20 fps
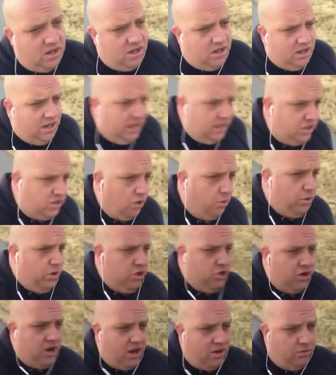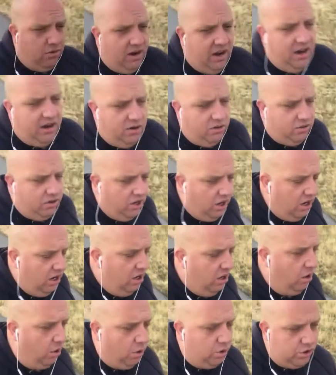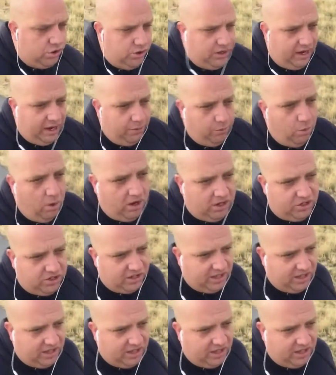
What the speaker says: And so when you're not around or you can't watch